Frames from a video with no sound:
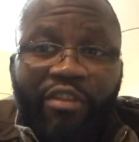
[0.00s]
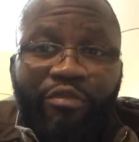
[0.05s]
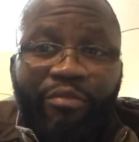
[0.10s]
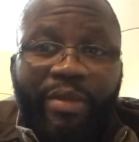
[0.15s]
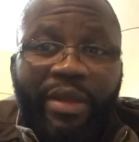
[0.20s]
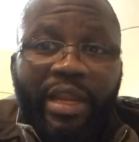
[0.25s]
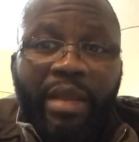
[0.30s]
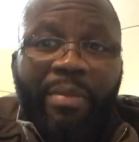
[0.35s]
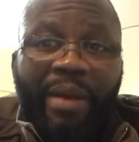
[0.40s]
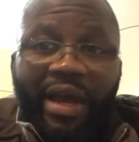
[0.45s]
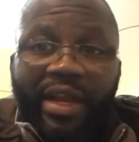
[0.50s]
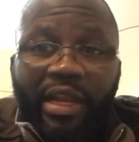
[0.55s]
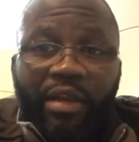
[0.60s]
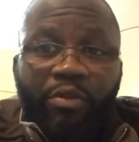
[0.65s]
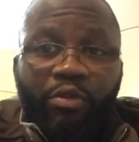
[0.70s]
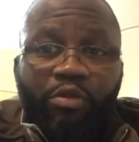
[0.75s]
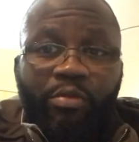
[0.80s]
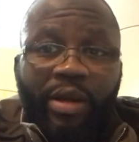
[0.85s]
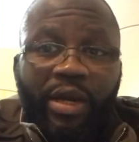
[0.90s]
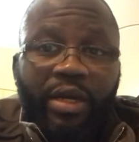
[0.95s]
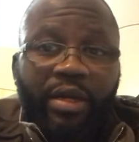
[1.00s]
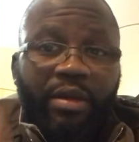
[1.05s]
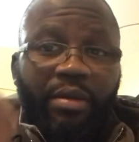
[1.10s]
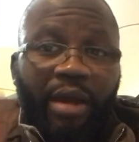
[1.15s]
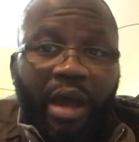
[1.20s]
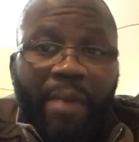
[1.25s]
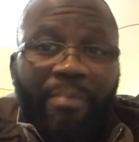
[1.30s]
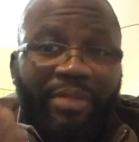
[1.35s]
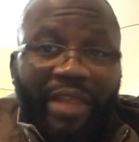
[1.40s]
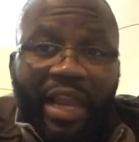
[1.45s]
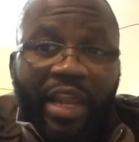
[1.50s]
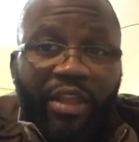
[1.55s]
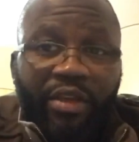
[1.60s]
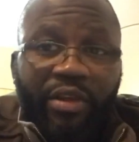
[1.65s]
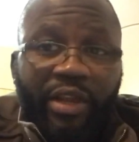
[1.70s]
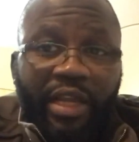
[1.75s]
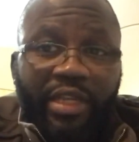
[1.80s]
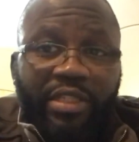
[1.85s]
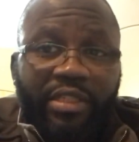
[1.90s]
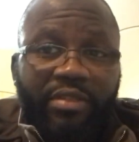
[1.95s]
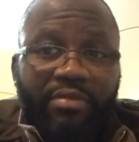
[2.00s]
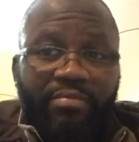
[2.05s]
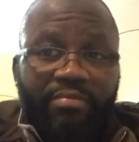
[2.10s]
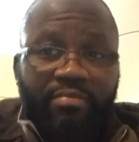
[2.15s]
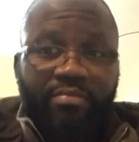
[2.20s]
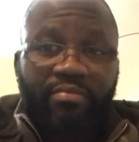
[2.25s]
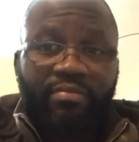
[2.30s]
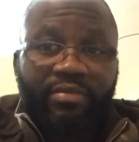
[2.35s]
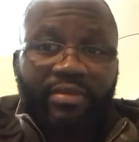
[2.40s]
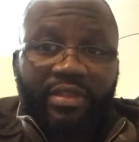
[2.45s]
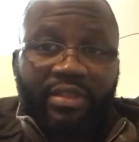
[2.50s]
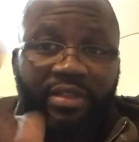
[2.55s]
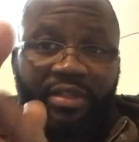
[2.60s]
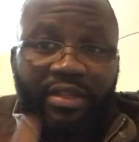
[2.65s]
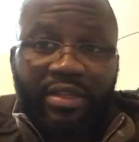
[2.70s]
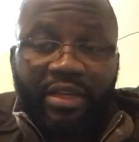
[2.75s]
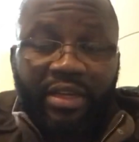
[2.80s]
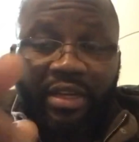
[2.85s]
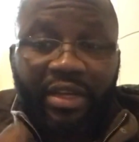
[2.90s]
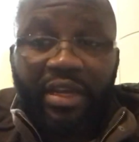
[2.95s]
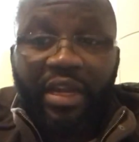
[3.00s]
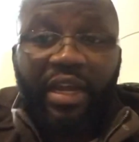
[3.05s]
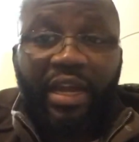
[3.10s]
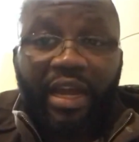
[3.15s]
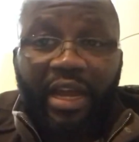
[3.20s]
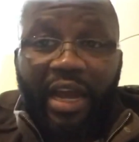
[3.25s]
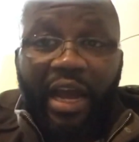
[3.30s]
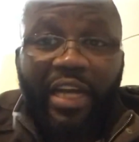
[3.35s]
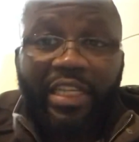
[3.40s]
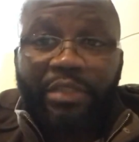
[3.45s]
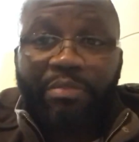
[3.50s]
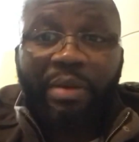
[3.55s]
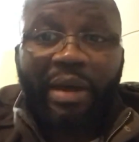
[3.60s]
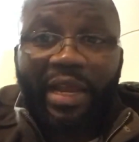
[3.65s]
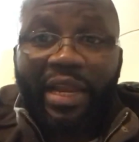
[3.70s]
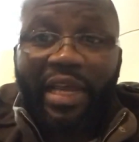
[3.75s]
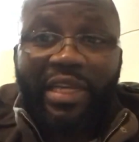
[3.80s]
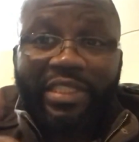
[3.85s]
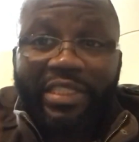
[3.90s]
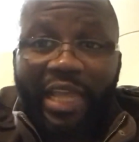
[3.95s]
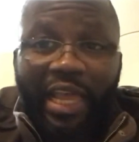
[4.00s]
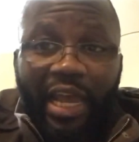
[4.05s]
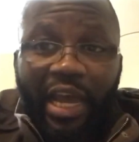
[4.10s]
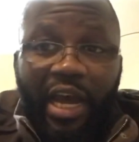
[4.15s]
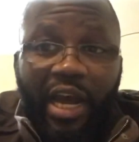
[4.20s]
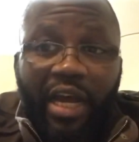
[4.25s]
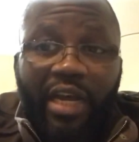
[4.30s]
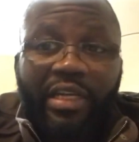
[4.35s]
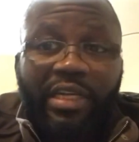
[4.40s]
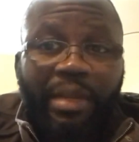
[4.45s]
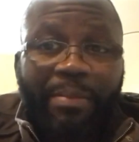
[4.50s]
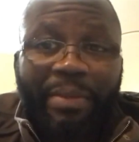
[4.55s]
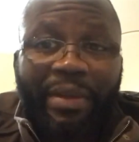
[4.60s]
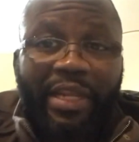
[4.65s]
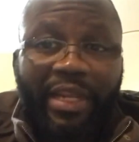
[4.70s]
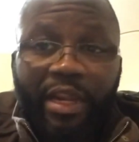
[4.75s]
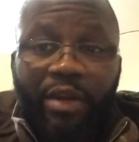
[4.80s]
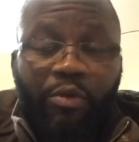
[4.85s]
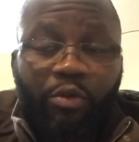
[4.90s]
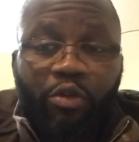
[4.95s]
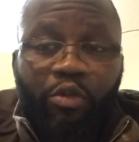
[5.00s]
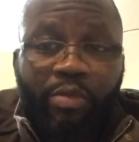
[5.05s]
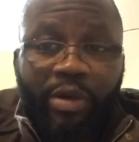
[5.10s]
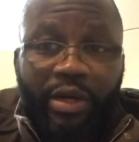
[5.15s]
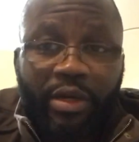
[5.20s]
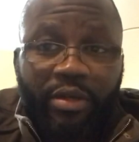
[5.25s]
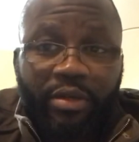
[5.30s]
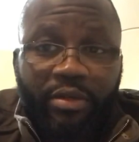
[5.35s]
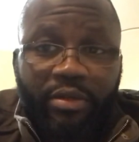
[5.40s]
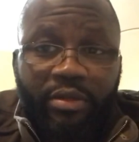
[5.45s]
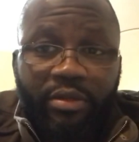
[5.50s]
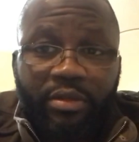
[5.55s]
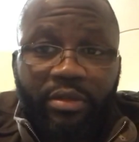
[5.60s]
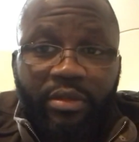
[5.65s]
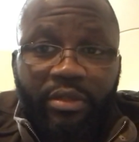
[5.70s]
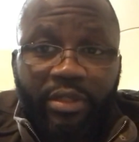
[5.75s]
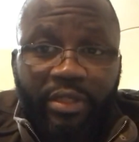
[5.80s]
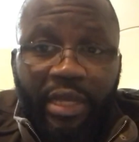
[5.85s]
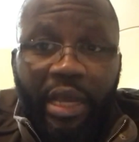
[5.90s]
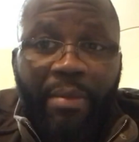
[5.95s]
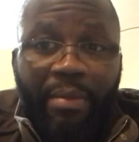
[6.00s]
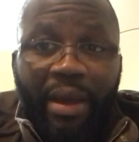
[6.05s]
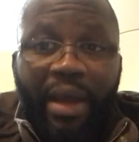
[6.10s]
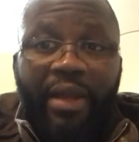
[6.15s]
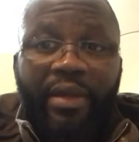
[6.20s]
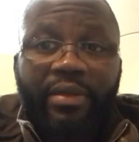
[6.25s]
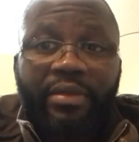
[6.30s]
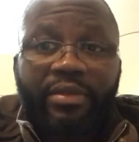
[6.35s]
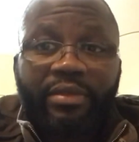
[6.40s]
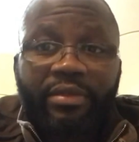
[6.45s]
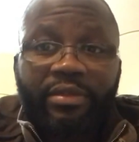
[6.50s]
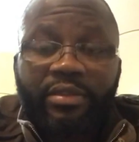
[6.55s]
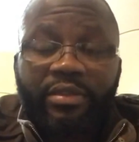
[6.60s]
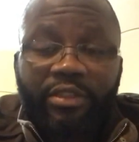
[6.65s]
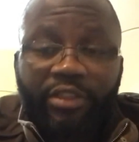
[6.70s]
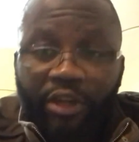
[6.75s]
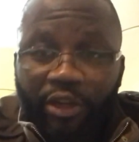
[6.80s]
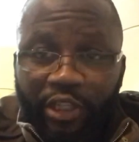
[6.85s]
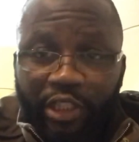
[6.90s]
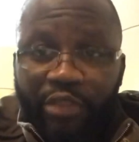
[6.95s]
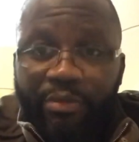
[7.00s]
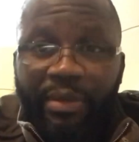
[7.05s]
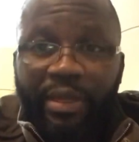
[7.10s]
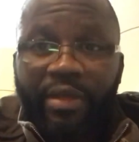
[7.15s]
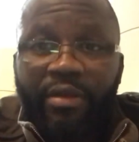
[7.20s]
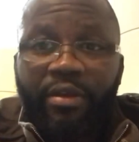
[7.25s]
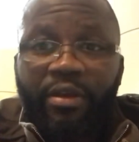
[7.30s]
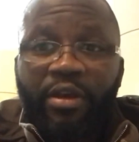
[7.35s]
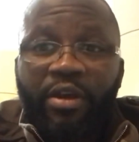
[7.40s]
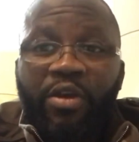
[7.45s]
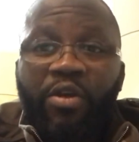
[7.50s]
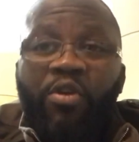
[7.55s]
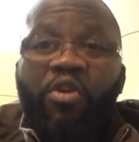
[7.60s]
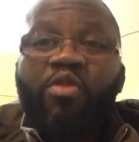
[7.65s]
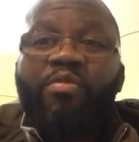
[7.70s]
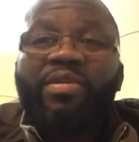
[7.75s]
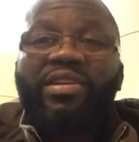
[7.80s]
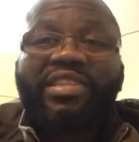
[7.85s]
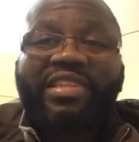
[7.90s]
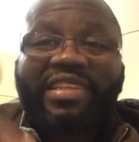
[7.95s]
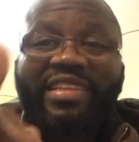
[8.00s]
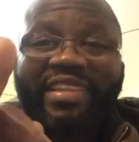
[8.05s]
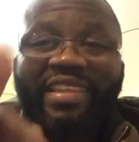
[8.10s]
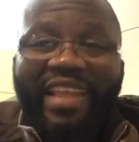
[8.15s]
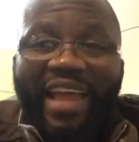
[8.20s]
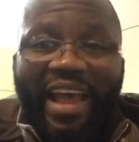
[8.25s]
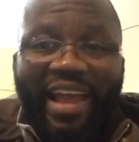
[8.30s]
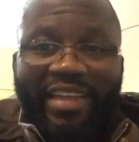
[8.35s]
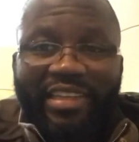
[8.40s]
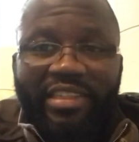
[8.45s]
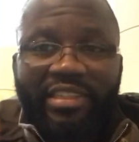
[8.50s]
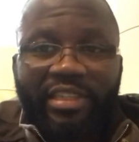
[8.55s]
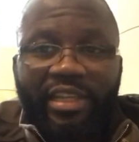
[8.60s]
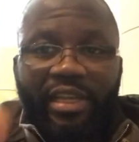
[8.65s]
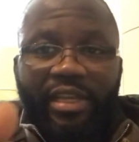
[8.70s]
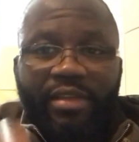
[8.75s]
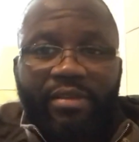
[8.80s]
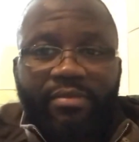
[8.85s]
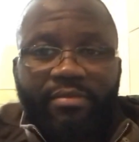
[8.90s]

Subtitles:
me, they're better than Uber. I'm telling you this. As bad as they are, they're better than Uber. Yeah, man. Trust me. Uber's nasty.